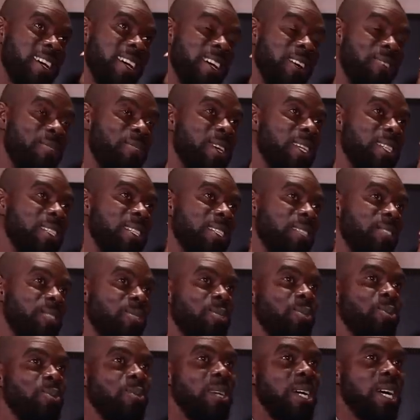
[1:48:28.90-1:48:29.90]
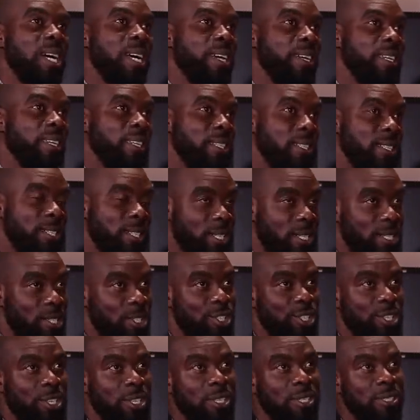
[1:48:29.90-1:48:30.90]
I wanted to do
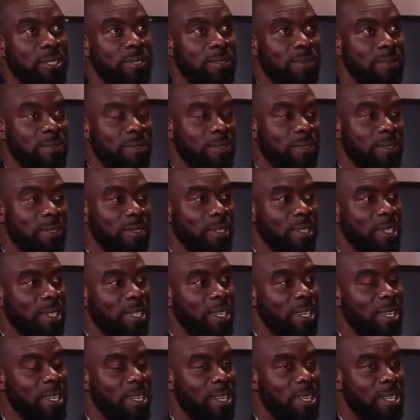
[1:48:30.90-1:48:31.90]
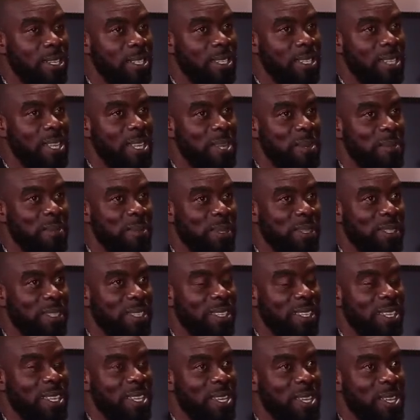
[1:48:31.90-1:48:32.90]
architecture. Oh, yes, you yes, yes I that
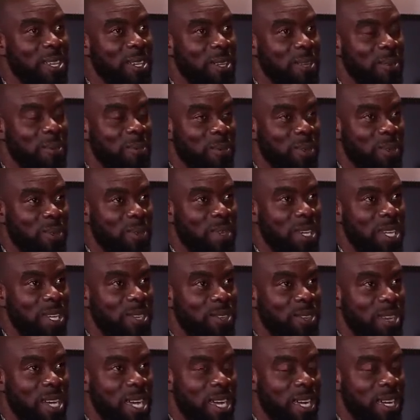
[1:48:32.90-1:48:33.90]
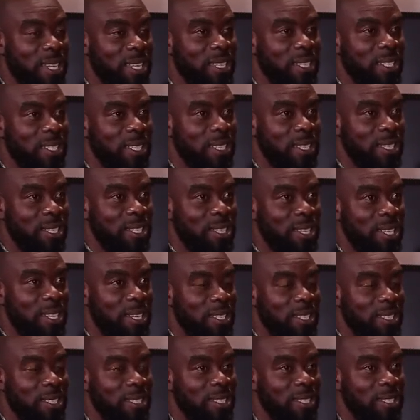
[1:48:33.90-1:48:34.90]
for sure. I want to do architecture.
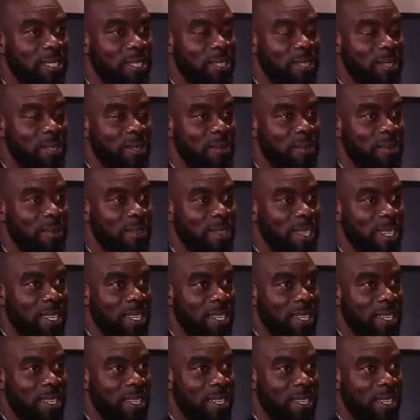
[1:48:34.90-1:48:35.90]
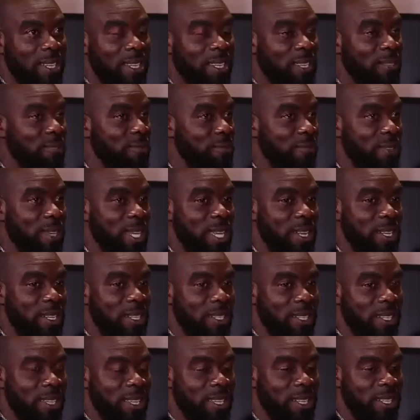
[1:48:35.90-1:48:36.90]
So if
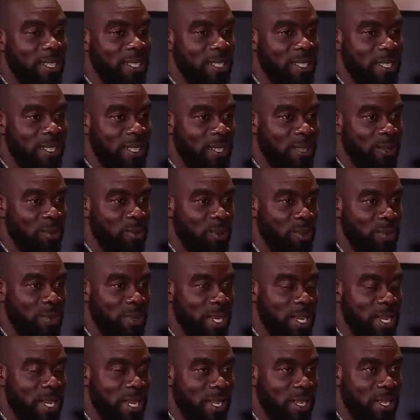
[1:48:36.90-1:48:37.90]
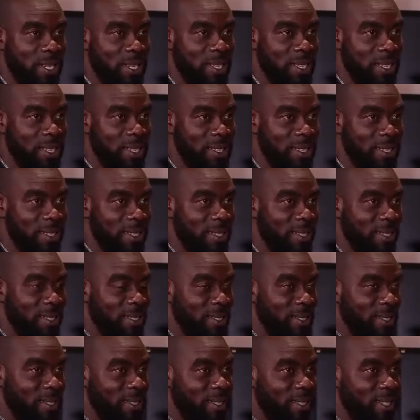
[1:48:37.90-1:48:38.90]
anything else, would be that.
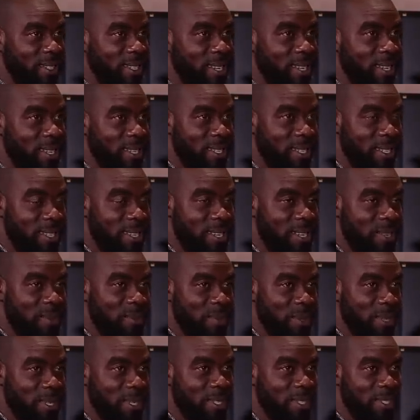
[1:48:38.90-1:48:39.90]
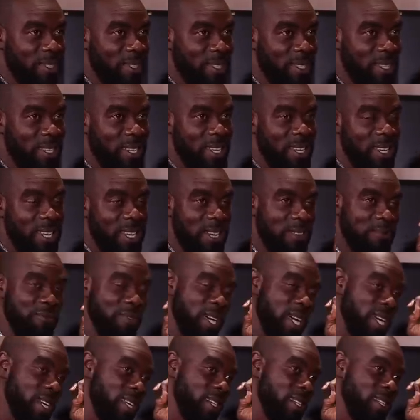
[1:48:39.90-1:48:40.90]
Mm. You understand me? I have
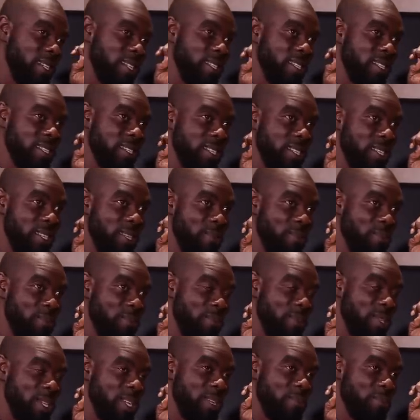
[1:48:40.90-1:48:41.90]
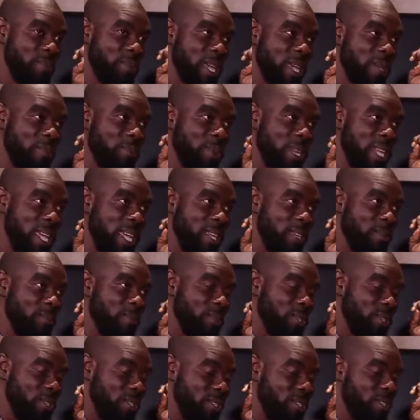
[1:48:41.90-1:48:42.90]
other things in the in the pipeline,
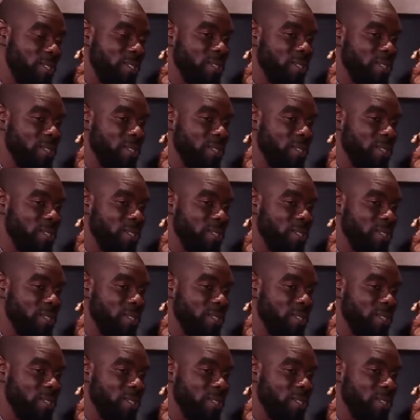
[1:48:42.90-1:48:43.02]
but